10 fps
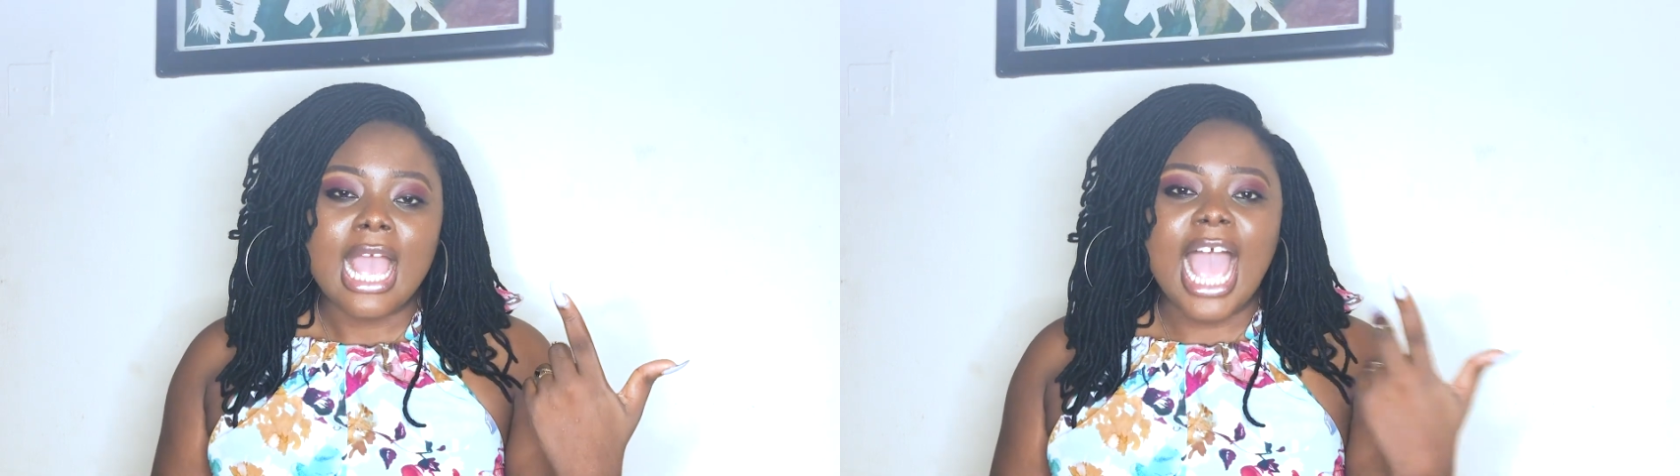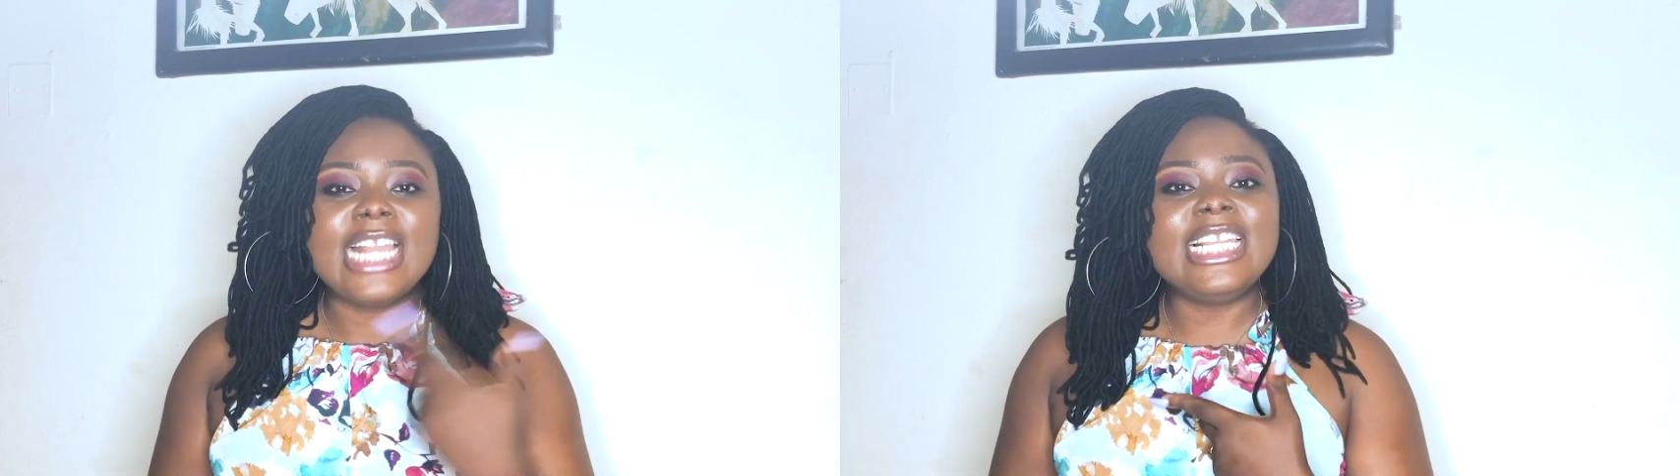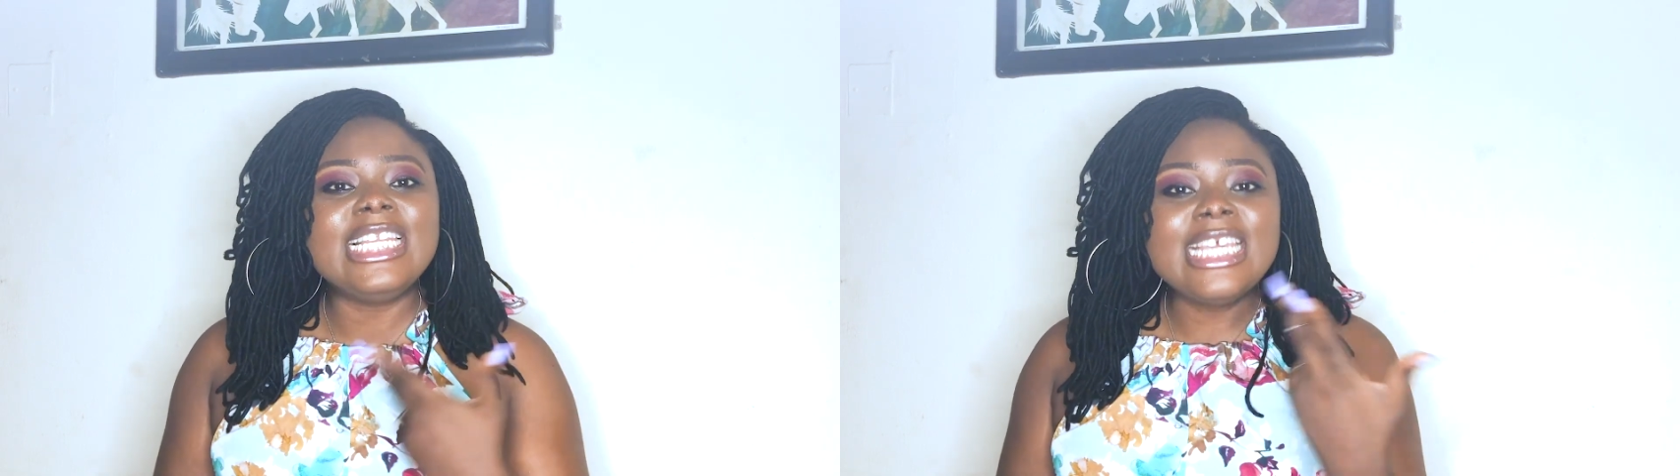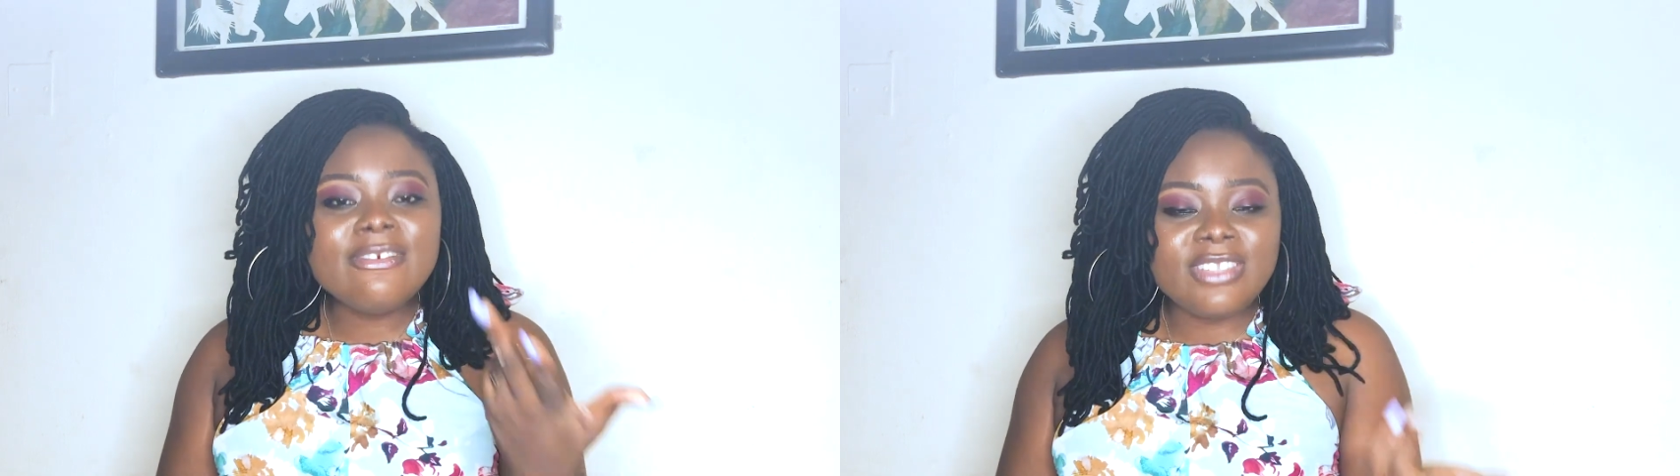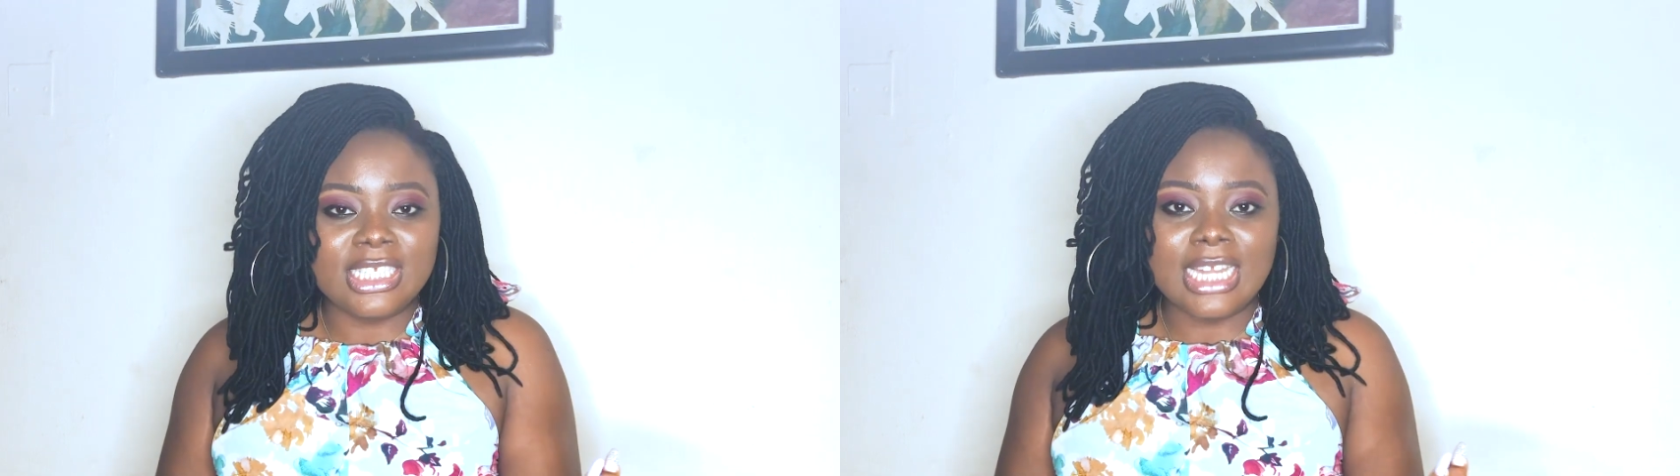I
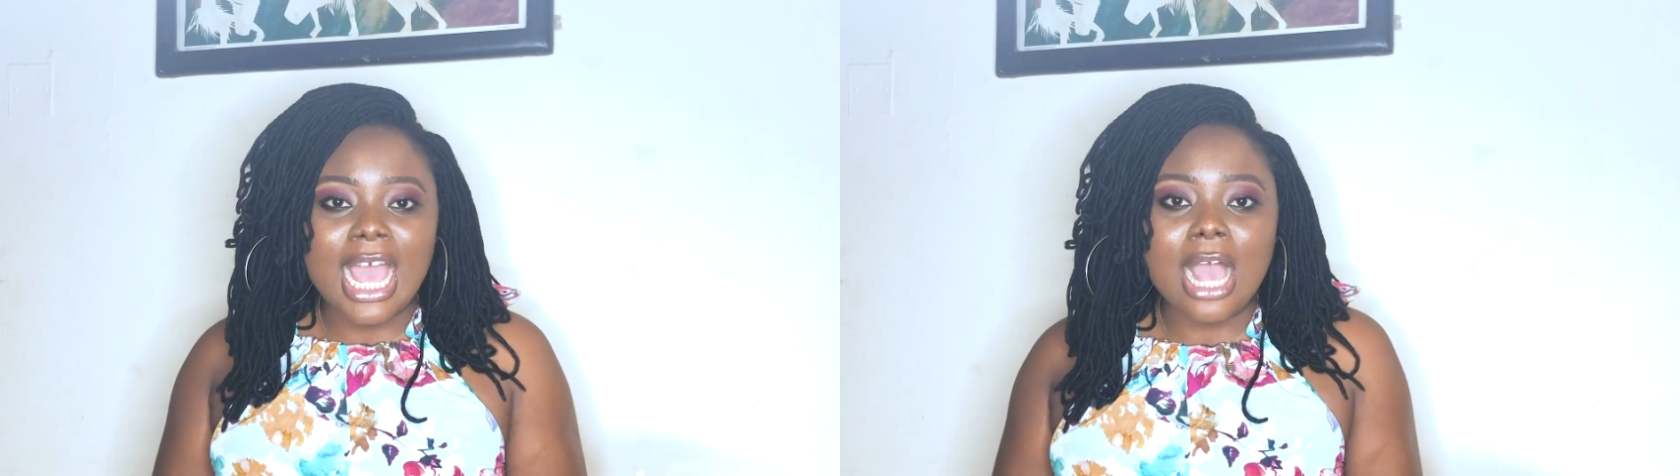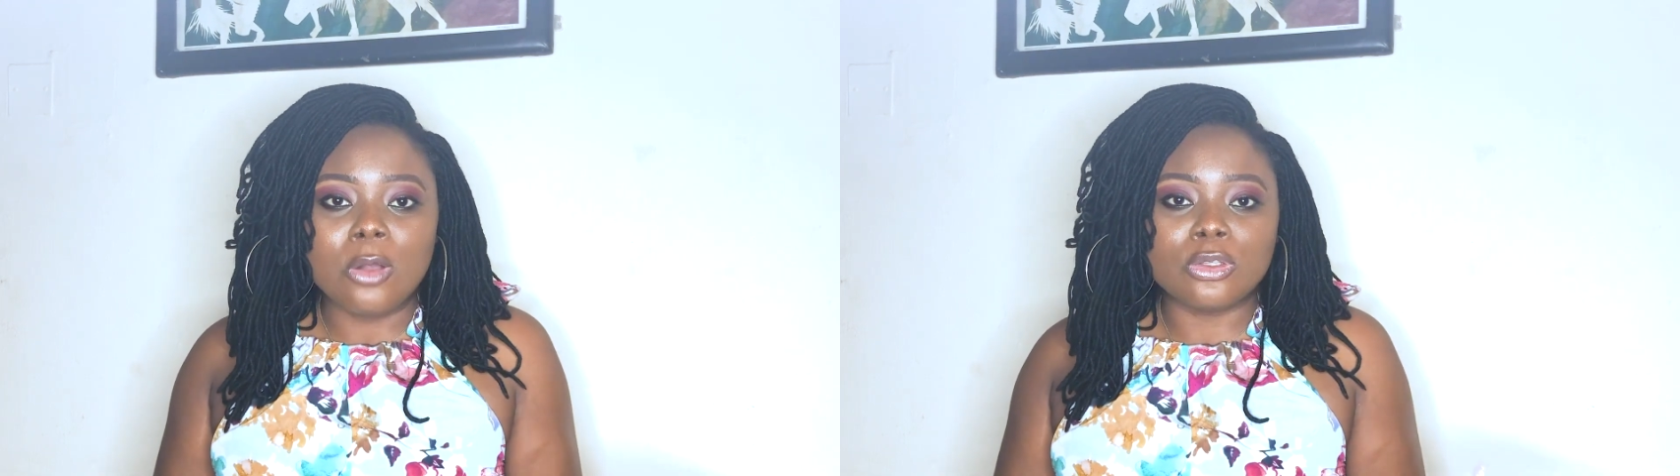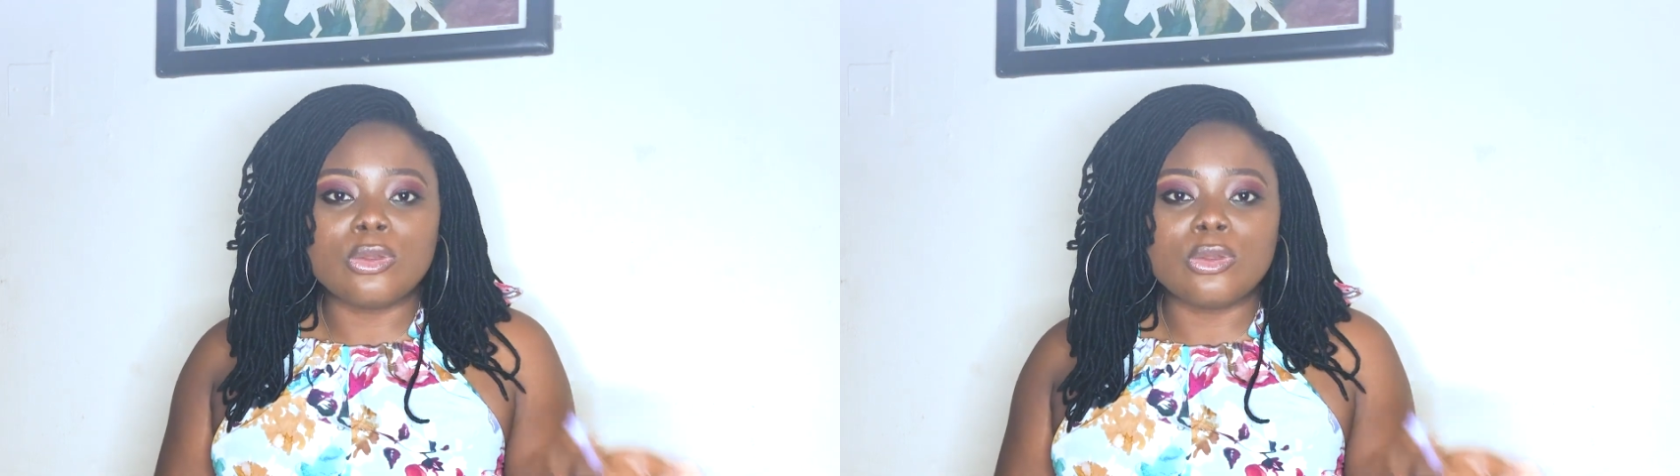lived in that house,